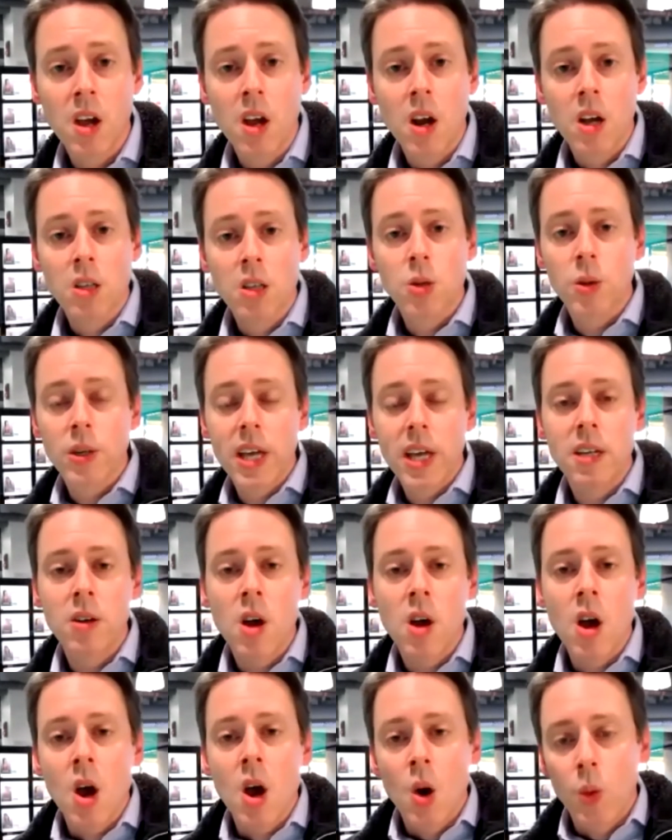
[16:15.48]
So, again,
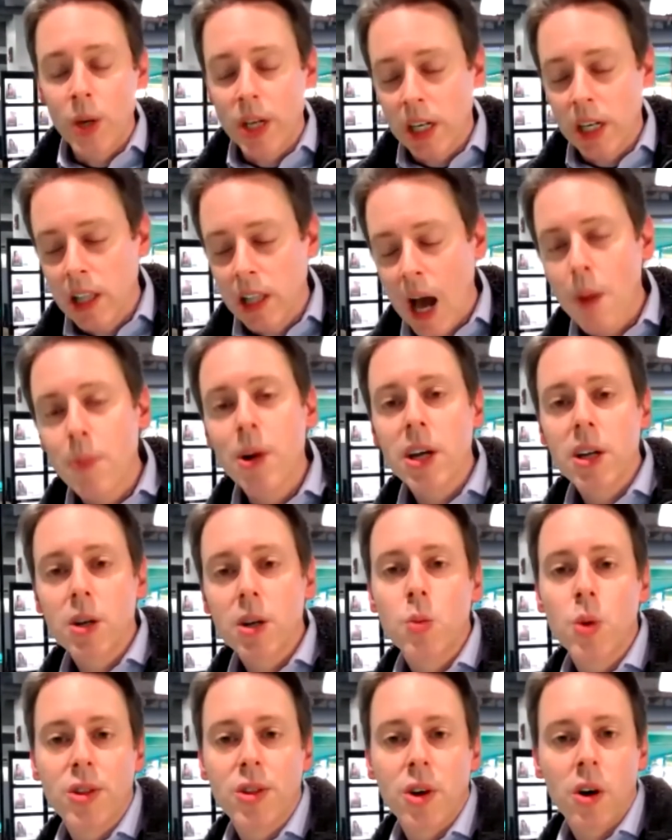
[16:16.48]
we collaborated
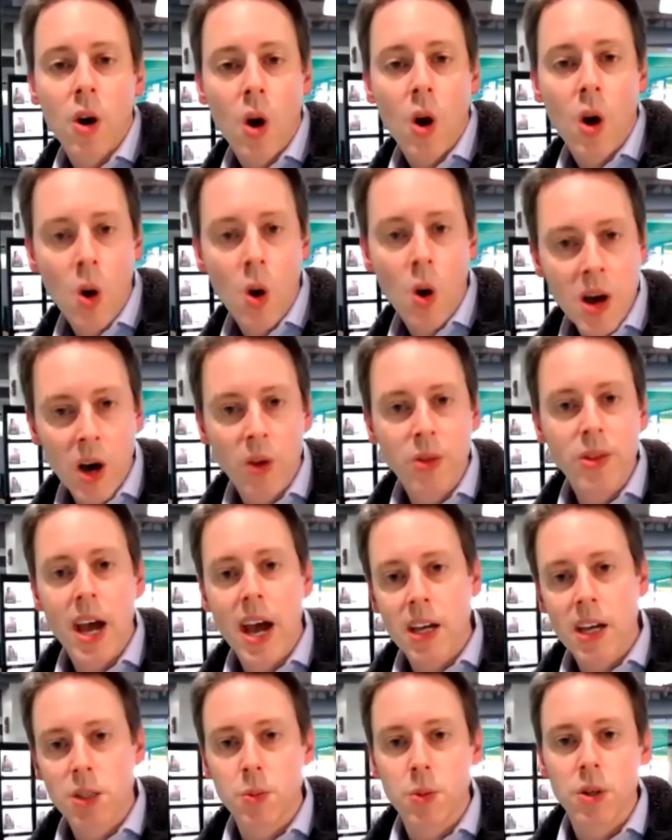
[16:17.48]
with our home health
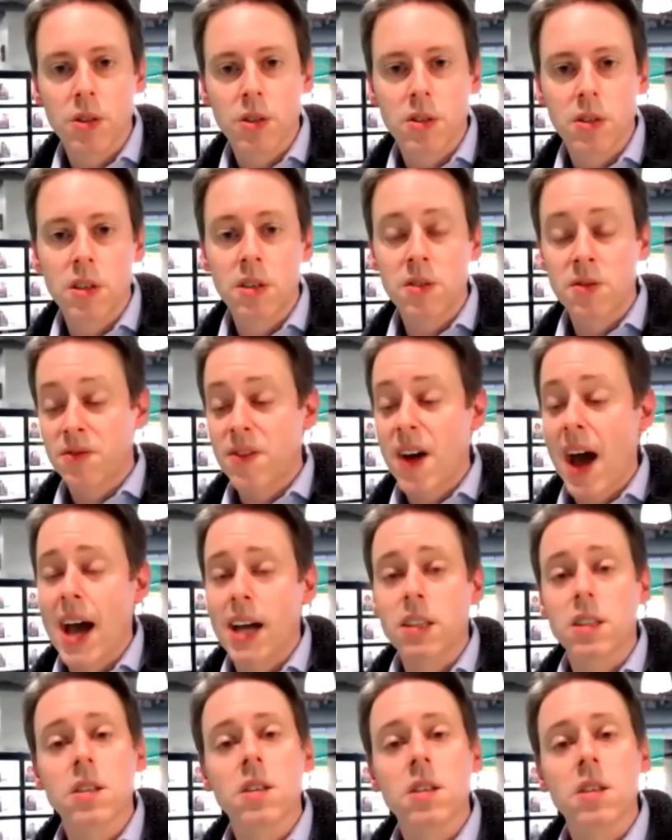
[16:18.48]
experts. In
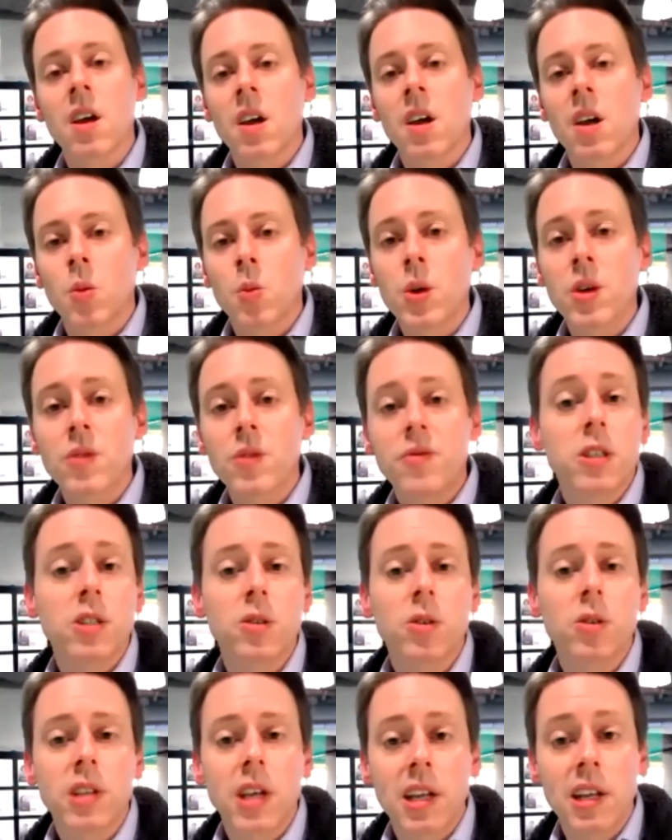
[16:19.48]
fact, we
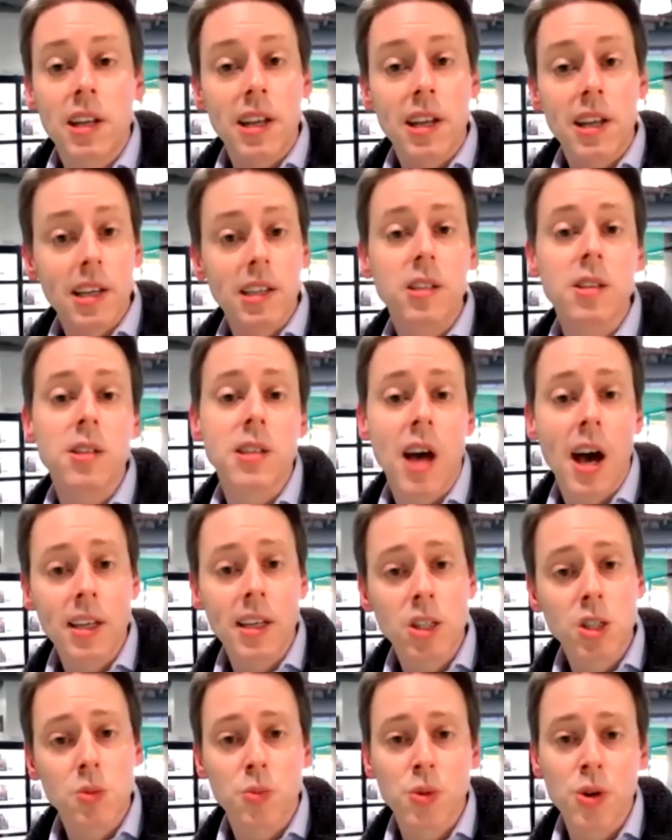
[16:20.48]
facilitated a design
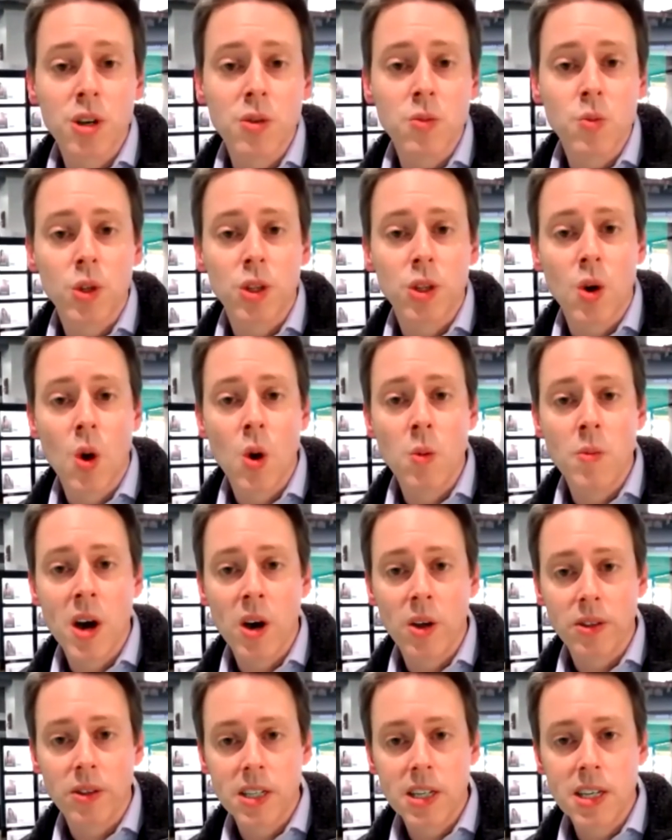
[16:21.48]
sprint with the home
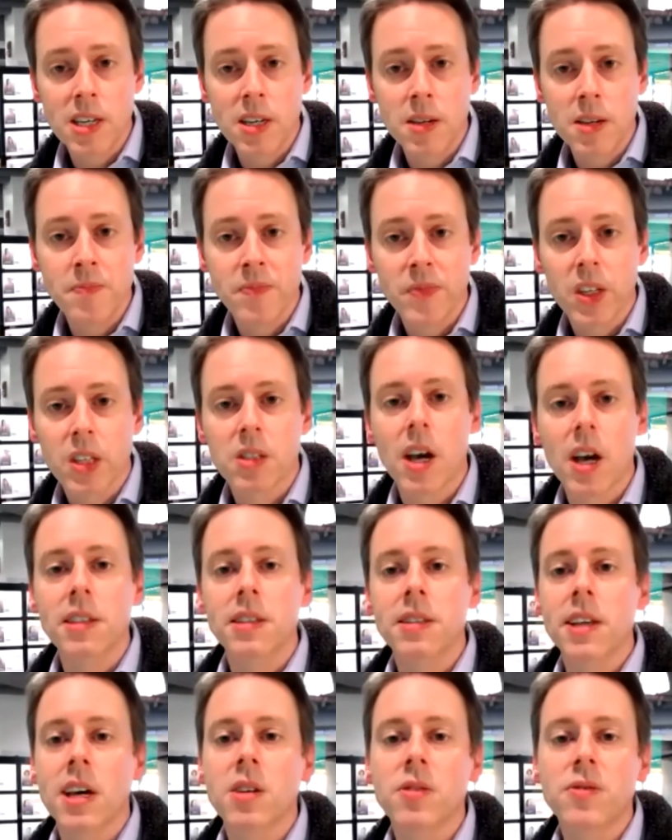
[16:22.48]
health team to
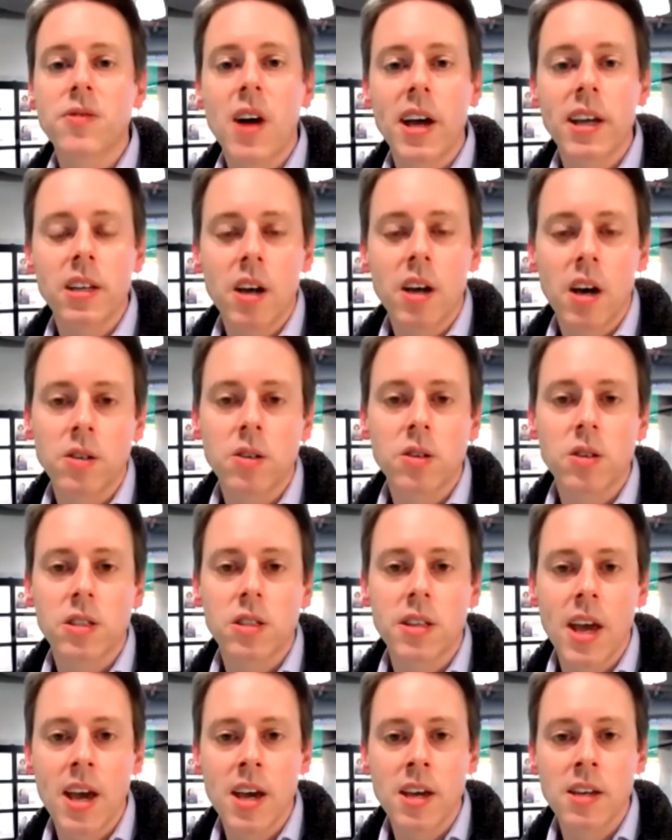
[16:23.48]
identify and
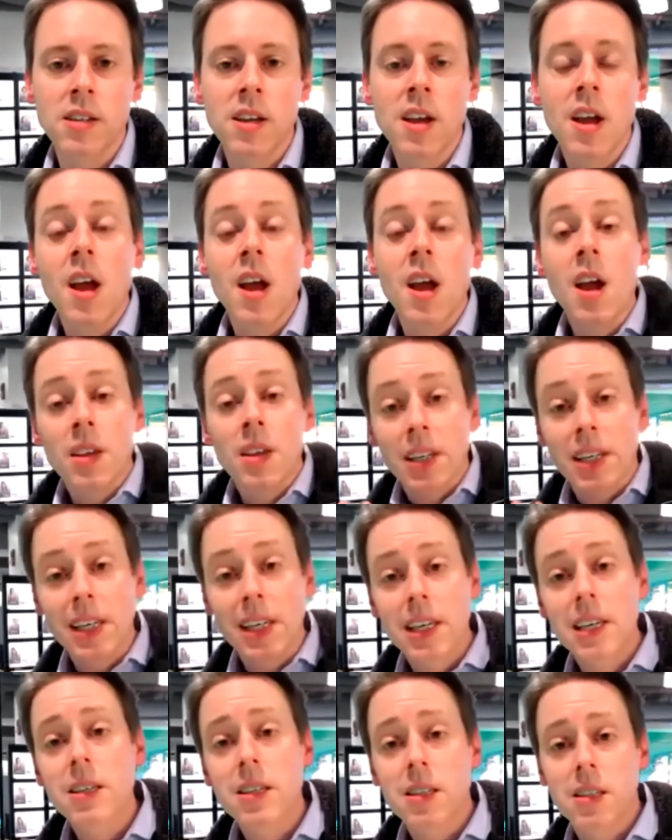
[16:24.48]
understand the
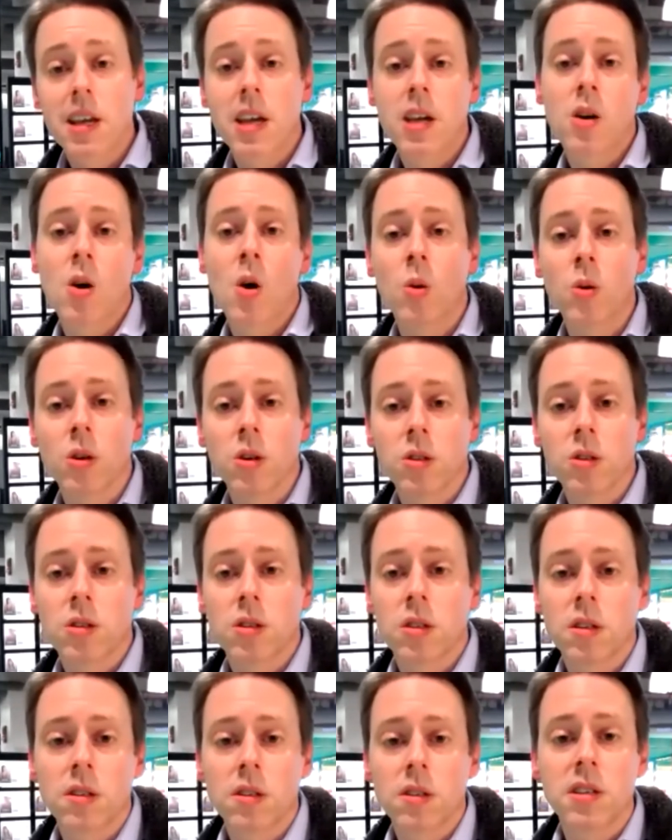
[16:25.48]
key stakeholders,
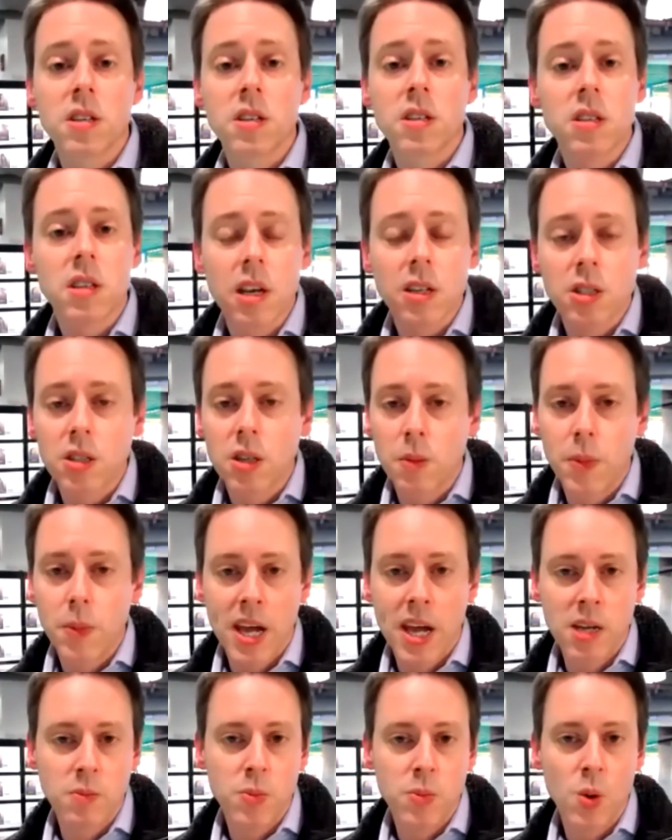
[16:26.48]
discuss their
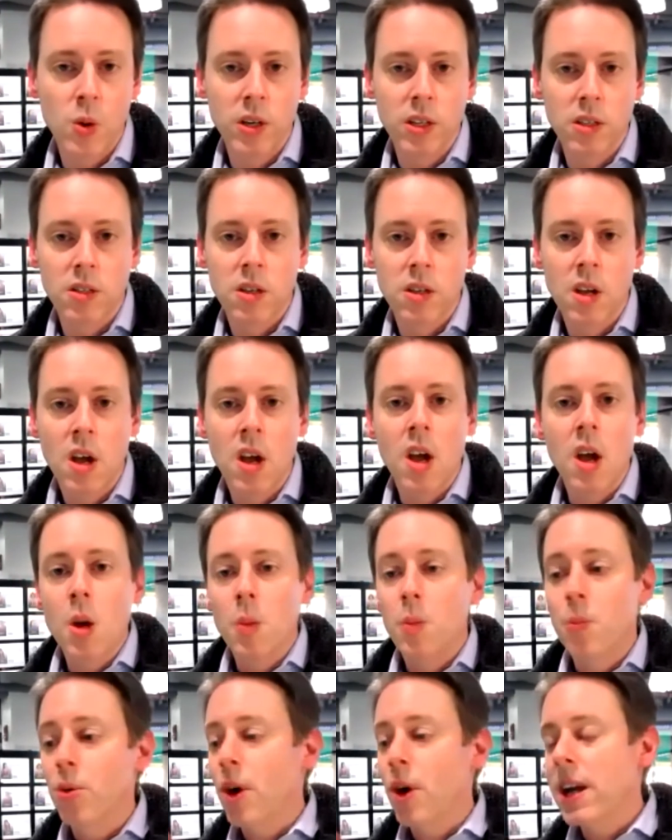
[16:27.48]
pain points,
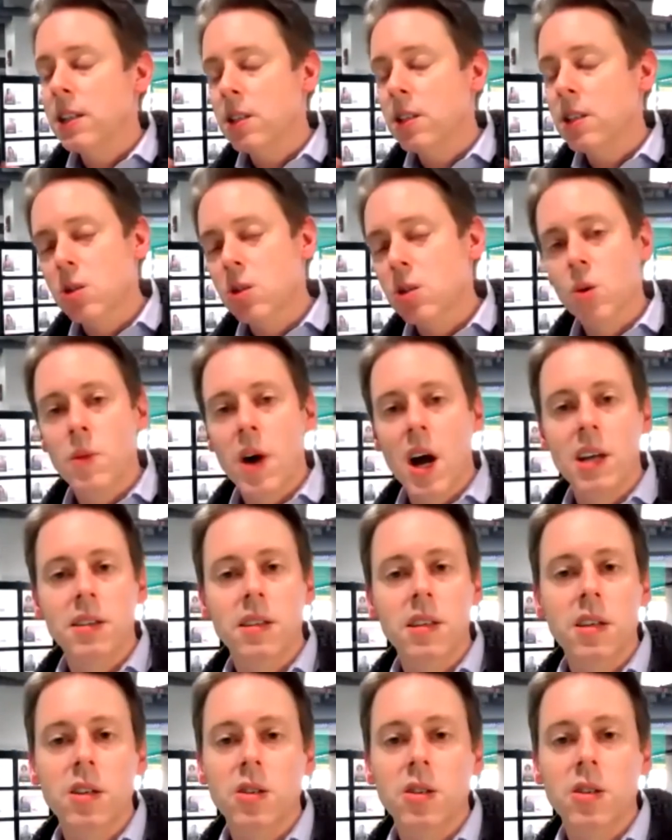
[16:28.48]
brainstorm
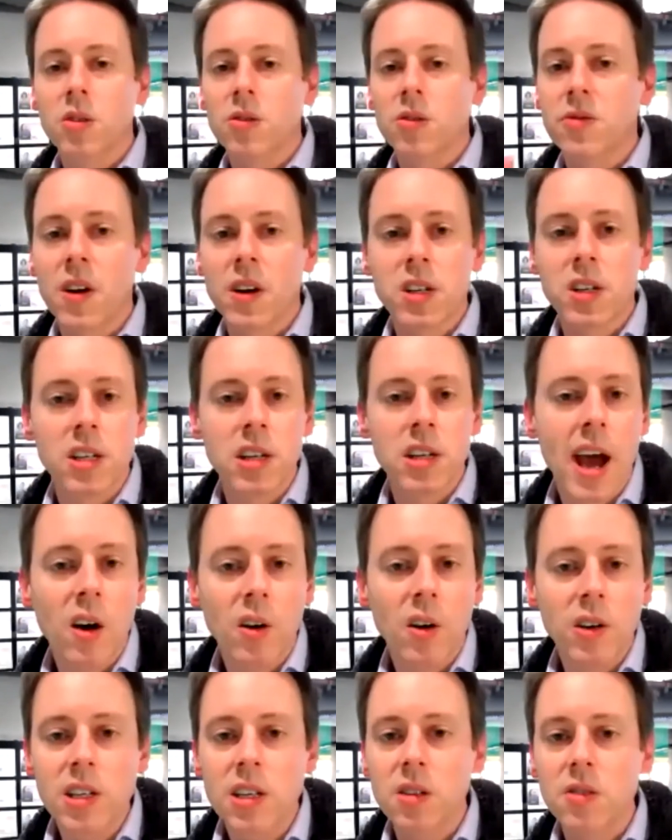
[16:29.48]
ideas on
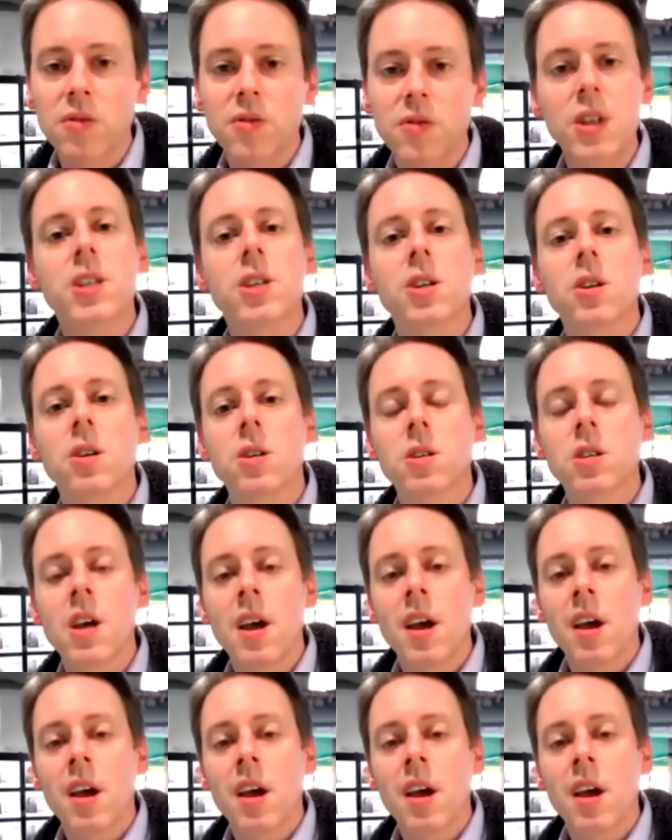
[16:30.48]
functionality and features,